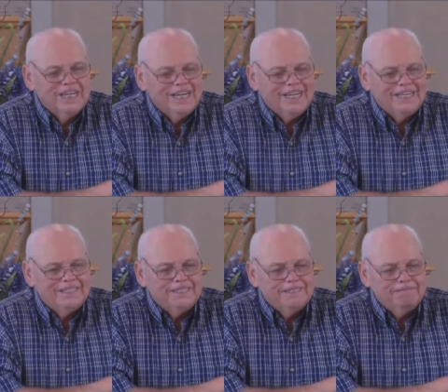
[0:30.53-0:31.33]

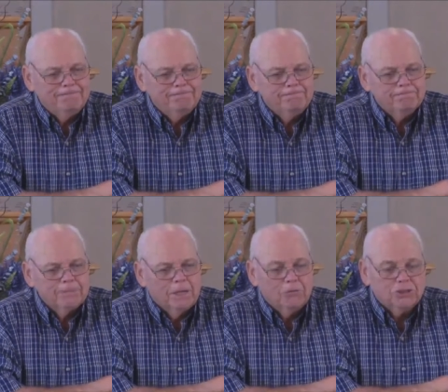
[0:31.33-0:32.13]
And
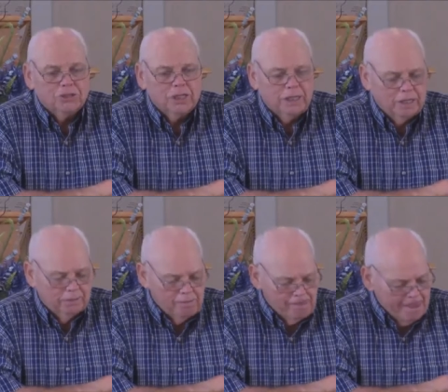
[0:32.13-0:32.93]
I was thinking,
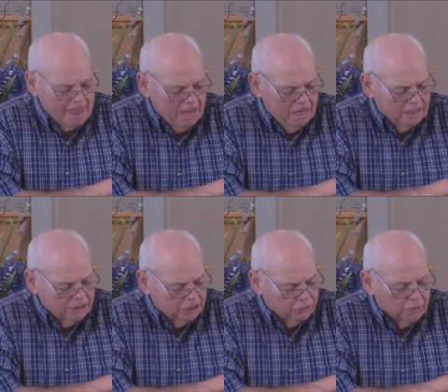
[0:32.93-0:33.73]
as
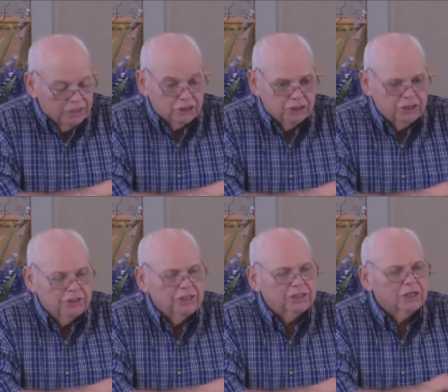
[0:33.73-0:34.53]
I was trying to study
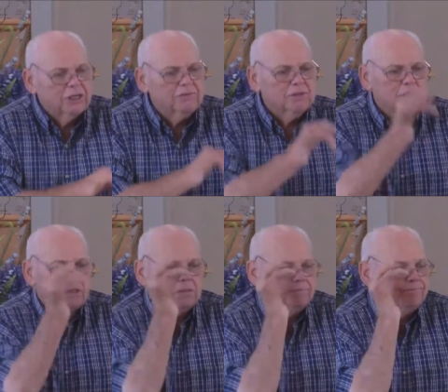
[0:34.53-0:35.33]
this, I'll give you a
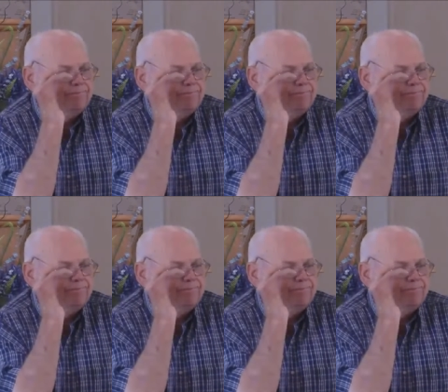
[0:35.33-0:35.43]
little